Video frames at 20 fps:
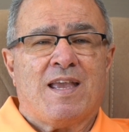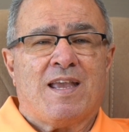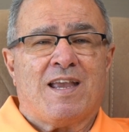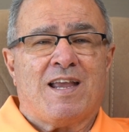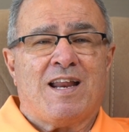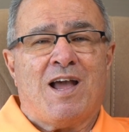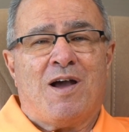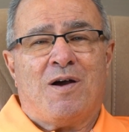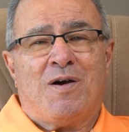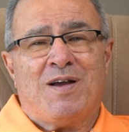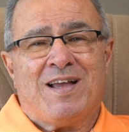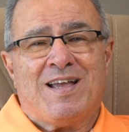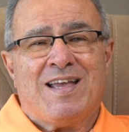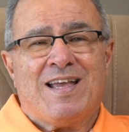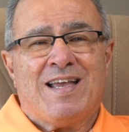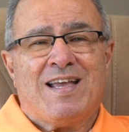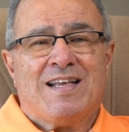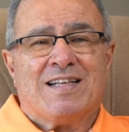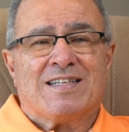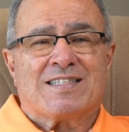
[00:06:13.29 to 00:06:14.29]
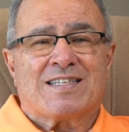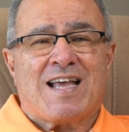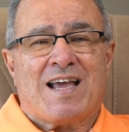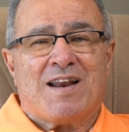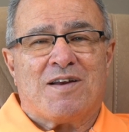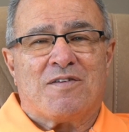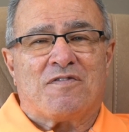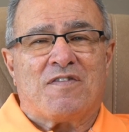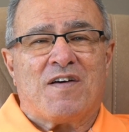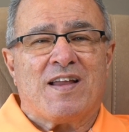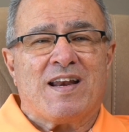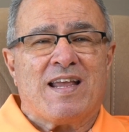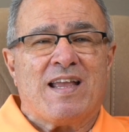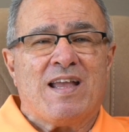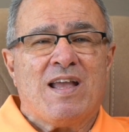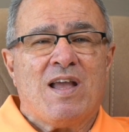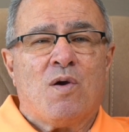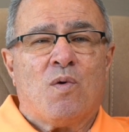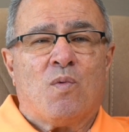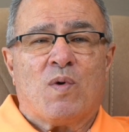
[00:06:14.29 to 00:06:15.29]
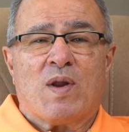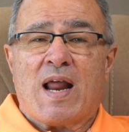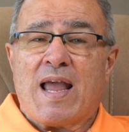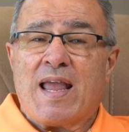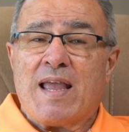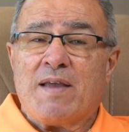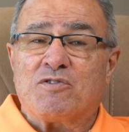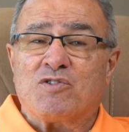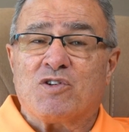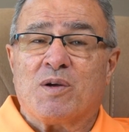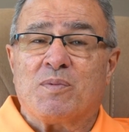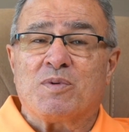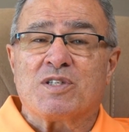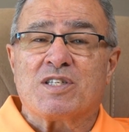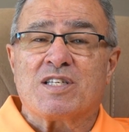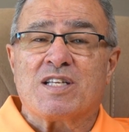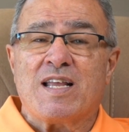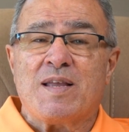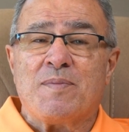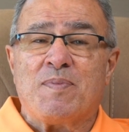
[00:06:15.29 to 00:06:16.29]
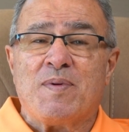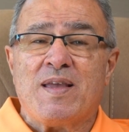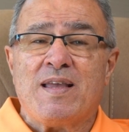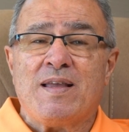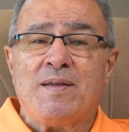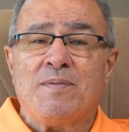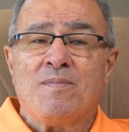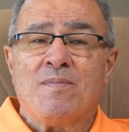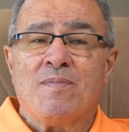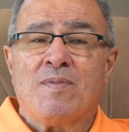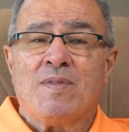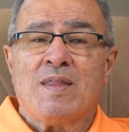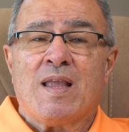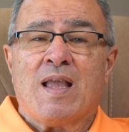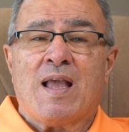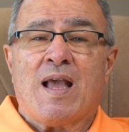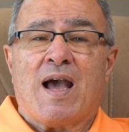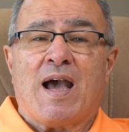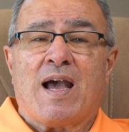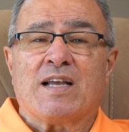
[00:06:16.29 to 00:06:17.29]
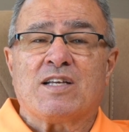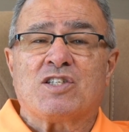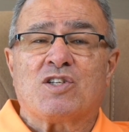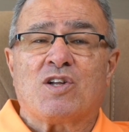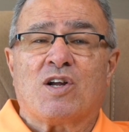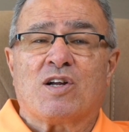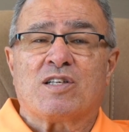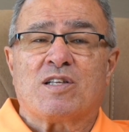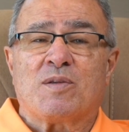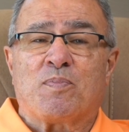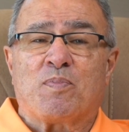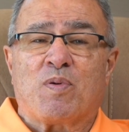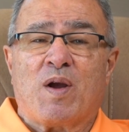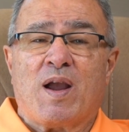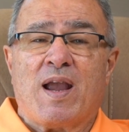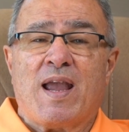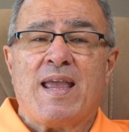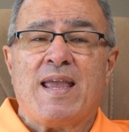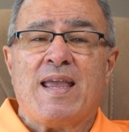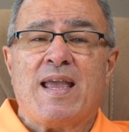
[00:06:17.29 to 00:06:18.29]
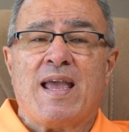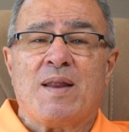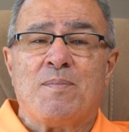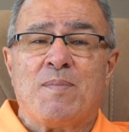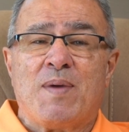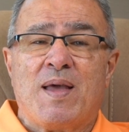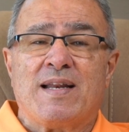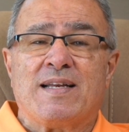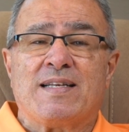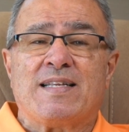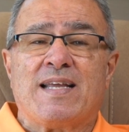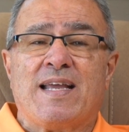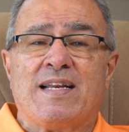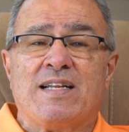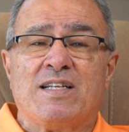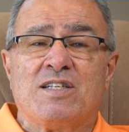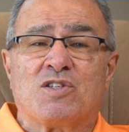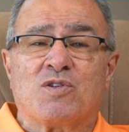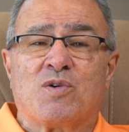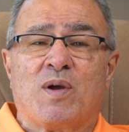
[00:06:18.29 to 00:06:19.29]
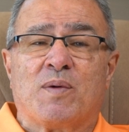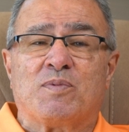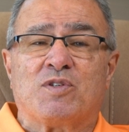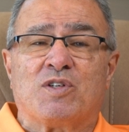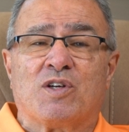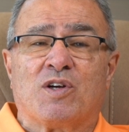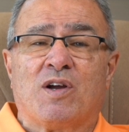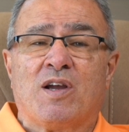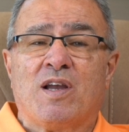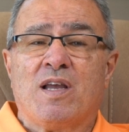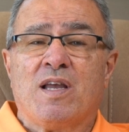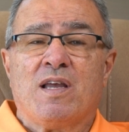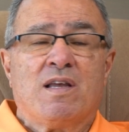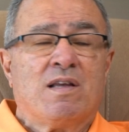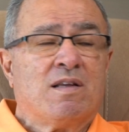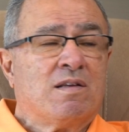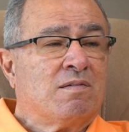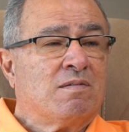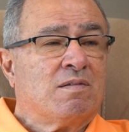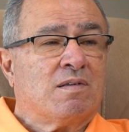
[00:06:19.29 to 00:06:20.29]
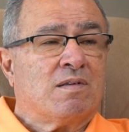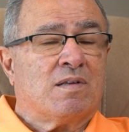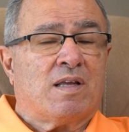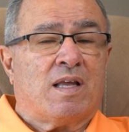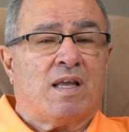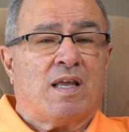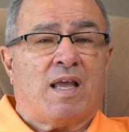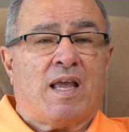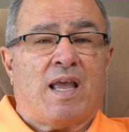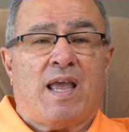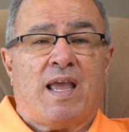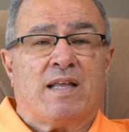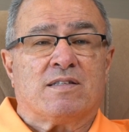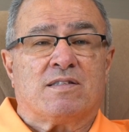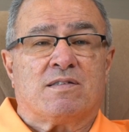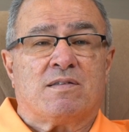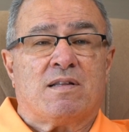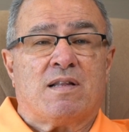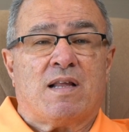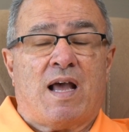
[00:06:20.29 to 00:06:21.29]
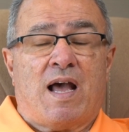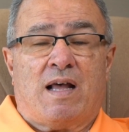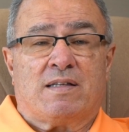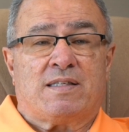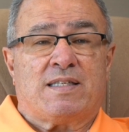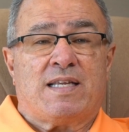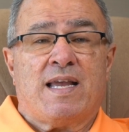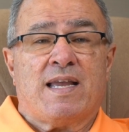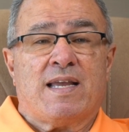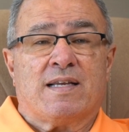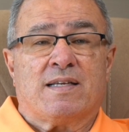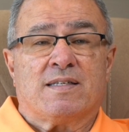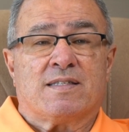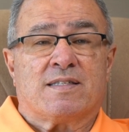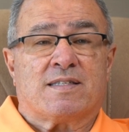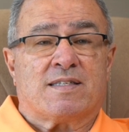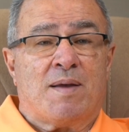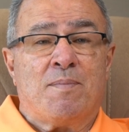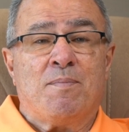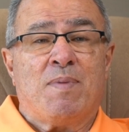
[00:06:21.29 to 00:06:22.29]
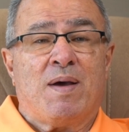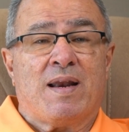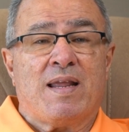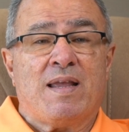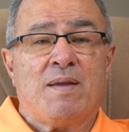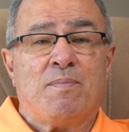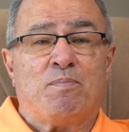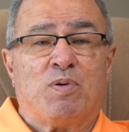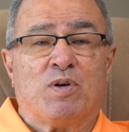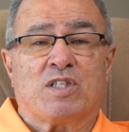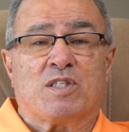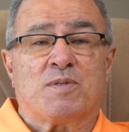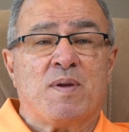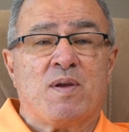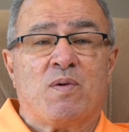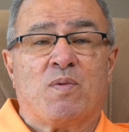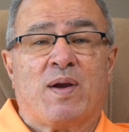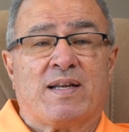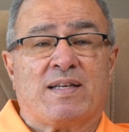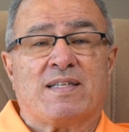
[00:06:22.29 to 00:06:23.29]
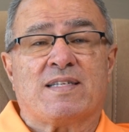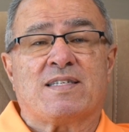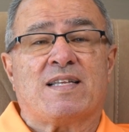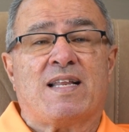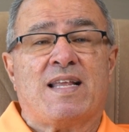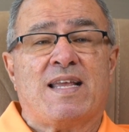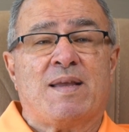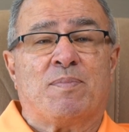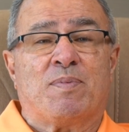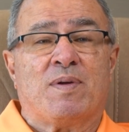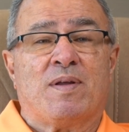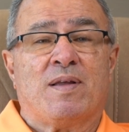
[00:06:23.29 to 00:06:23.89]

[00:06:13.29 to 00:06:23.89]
You know, it's kind of funny. When I have trouble sleeping, I start to pray and meditate in Scripture, and I'll tell you, somebody puts me right to sleep.